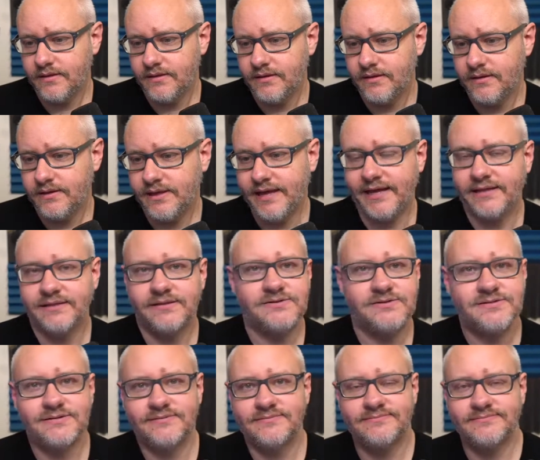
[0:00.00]
Yeah,
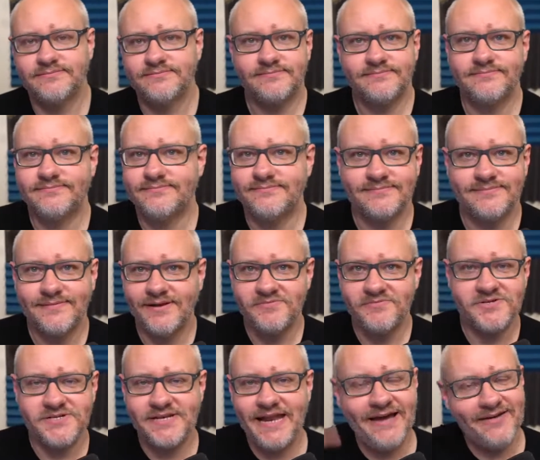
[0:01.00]

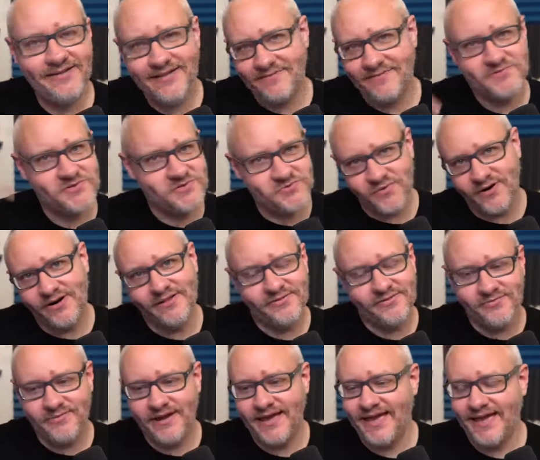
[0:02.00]
I'm just running through
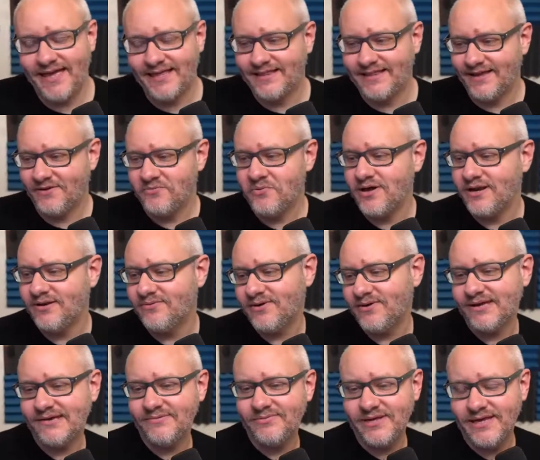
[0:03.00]
my head like what
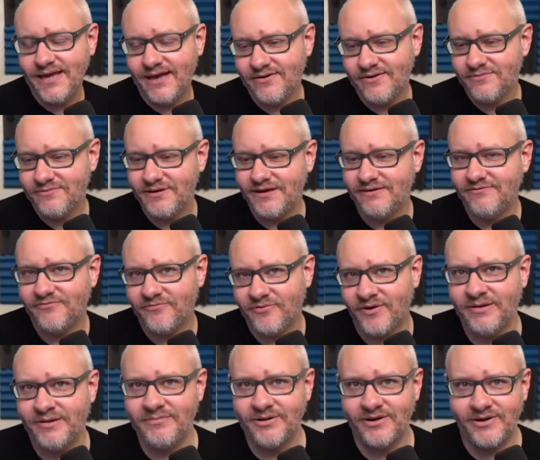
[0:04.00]
could we how could we
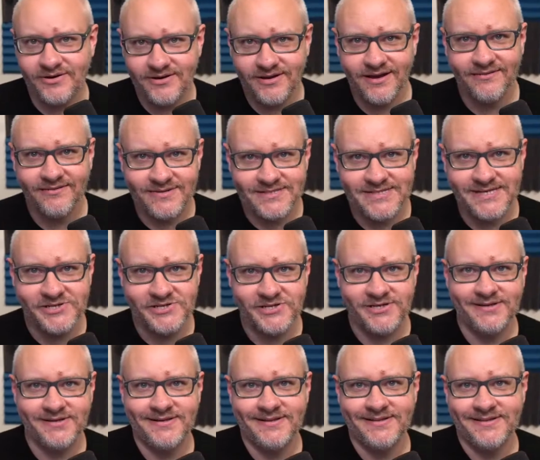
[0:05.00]
frame a good
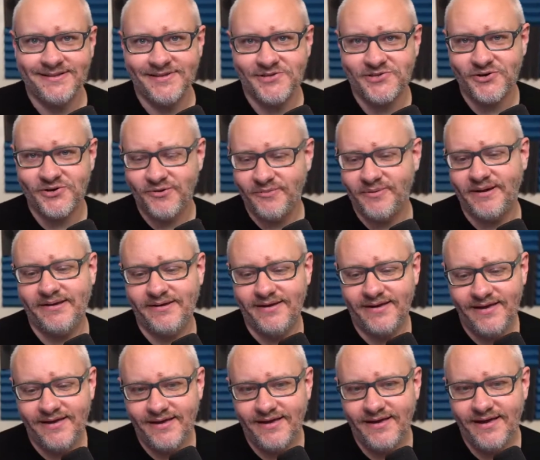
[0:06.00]
conversation in the show about
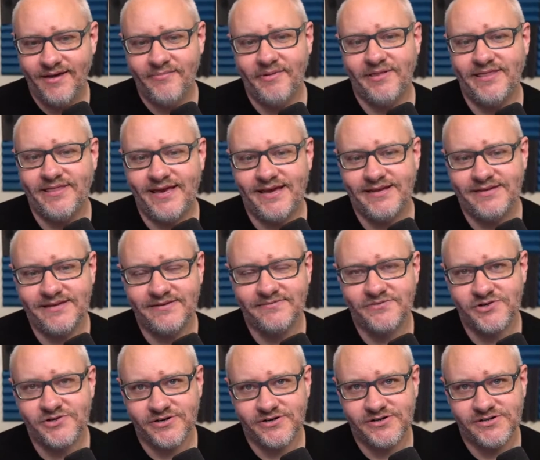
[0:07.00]
the idea of
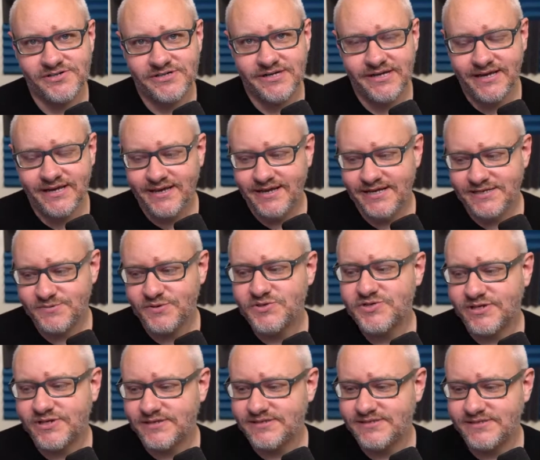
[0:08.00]
church,
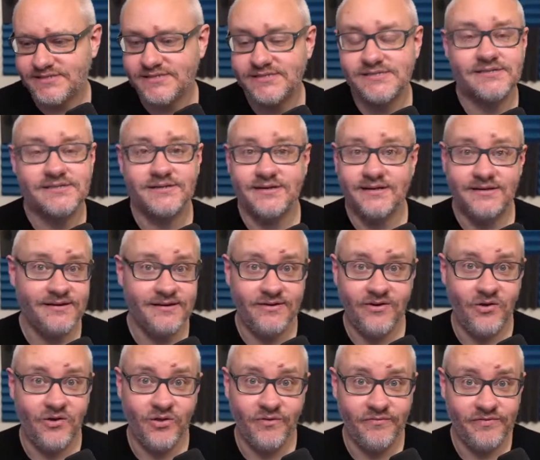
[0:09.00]
especially since
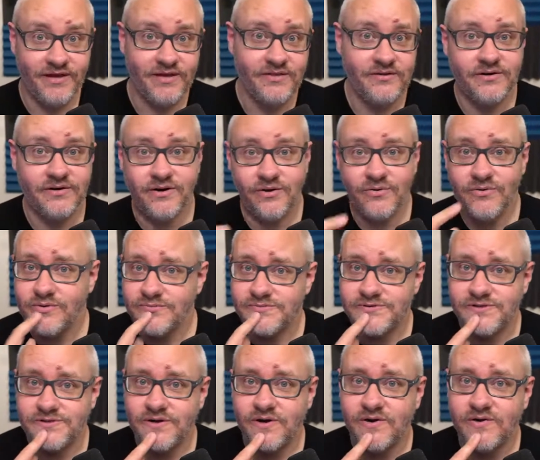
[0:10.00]
all of the other co-hosts
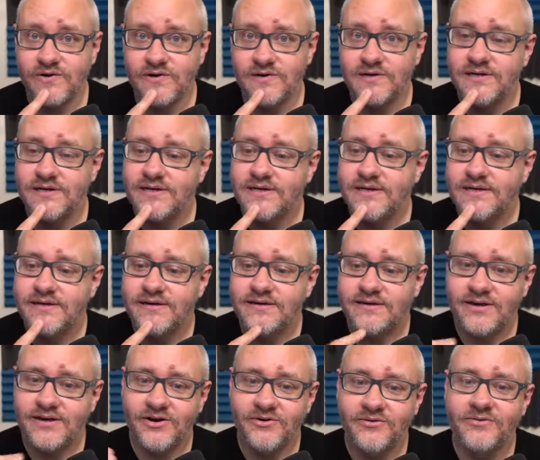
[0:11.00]
are all,
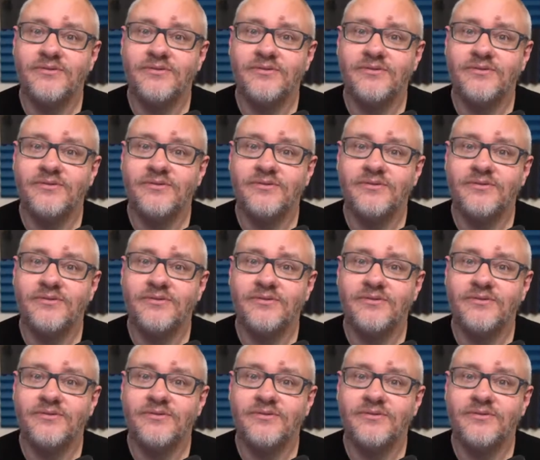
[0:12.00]
you know,